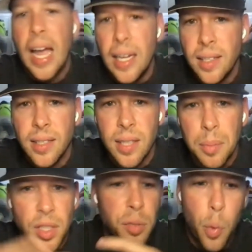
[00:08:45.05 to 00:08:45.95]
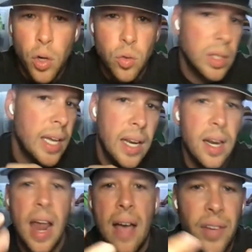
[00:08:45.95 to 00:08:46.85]
tying it to something sports
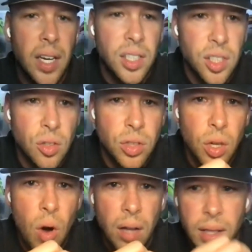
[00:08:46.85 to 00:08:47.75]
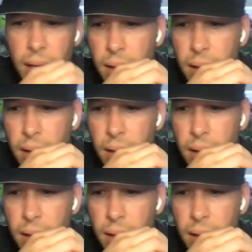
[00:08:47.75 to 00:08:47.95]
related and having an excuse to go out